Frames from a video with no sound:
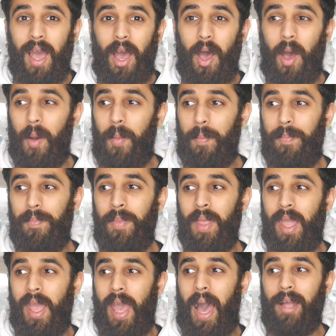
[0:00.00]
Um,
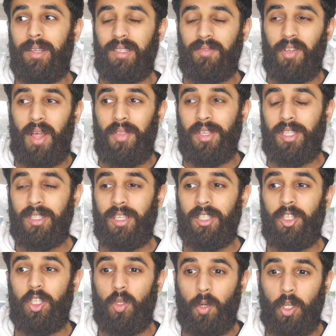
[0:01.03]
I just feel like this is a
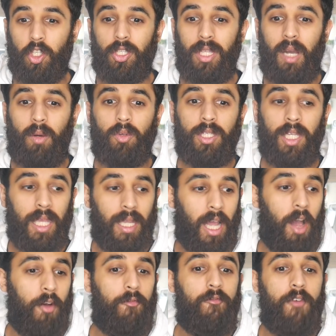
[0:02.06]
situation that will
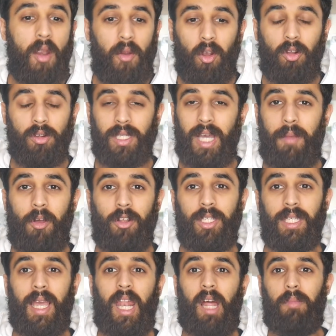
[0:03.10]
take a very long time now
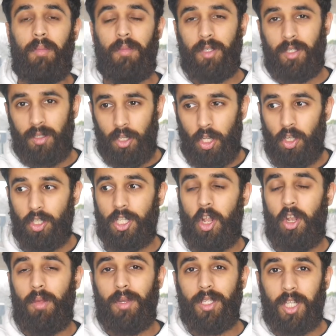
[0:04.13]
to get up and be, you know,
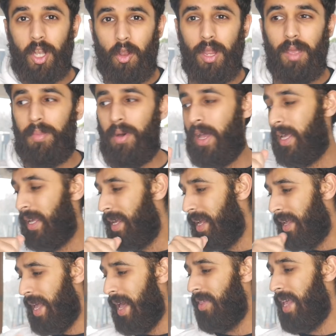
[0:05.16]
slowly but slowly. But
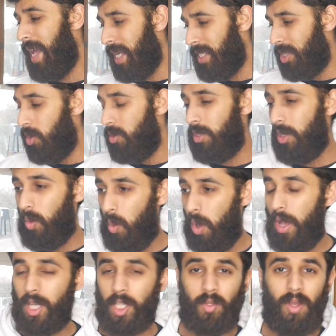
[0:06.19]
again, the acetone didn't
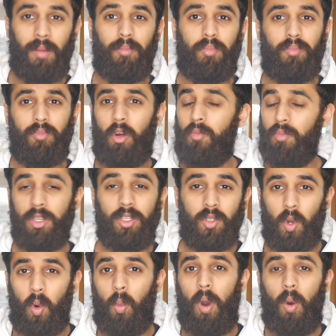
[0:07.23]
work, so I'm not really
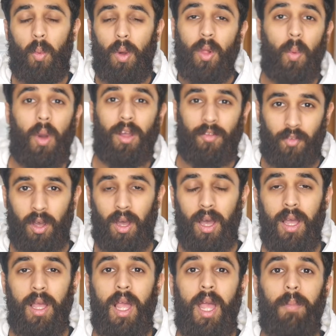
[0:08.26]
sure what will work for
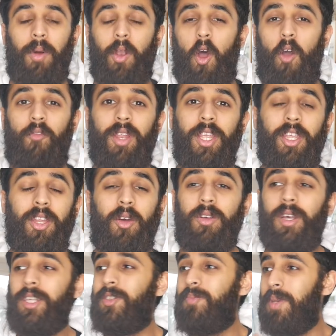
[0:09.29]
her. But hopefully, you know,
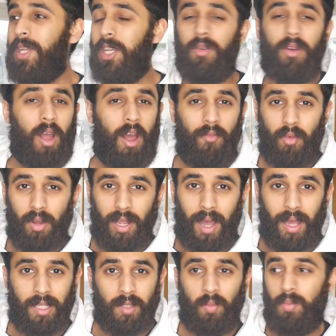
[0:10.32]
a speedy recovery,
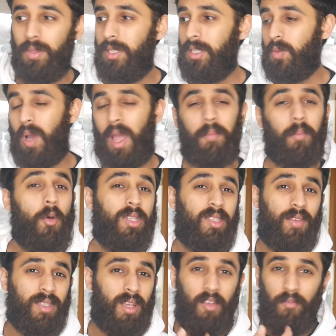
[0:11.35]
guys. But this is why most
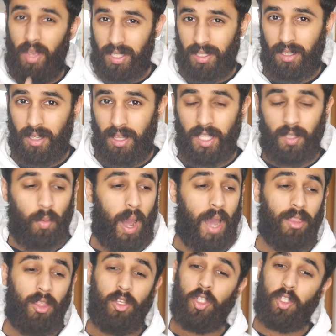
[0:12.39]
of us are invested in this. We're
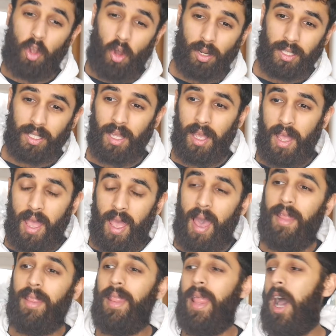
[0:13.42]
either shocked
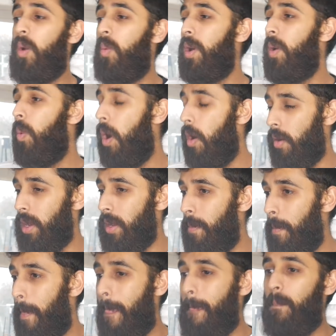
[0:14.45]
and then now we're worried.
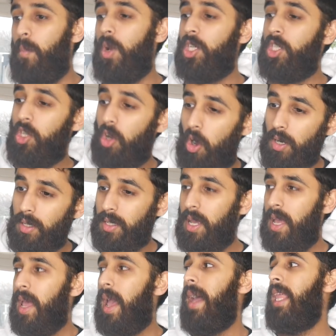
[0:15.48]
We're shocked
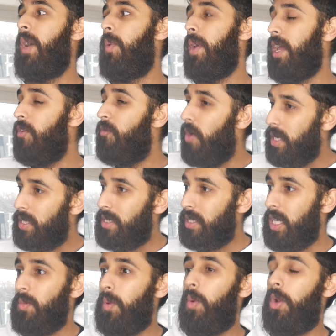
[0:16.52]
and then we're
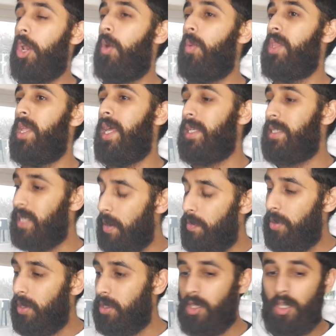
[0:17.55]
invested. We want to know what the next
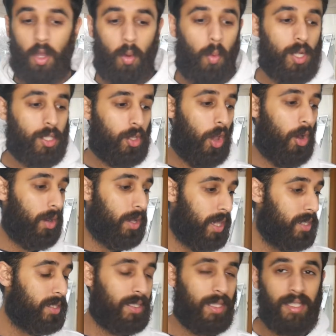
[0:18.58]
step is. You know, what's going on,
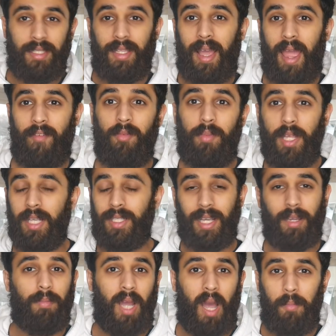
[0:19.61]
this, this, that. Everybody, it's
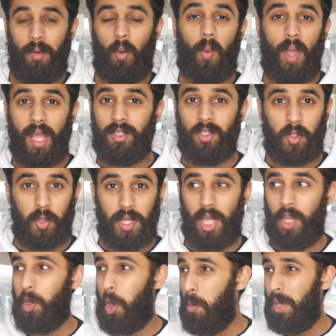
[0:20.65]
like becoming a weird story
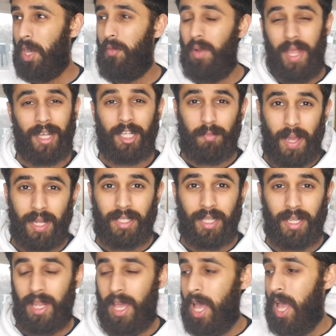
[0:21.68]
that nobody really
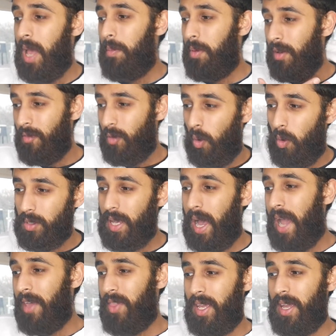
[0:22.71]
expected. But of course,
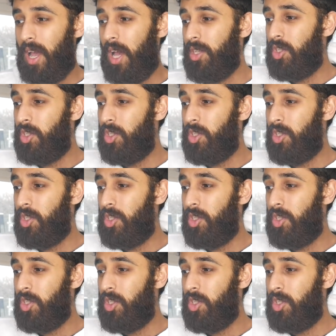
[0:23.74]
I think her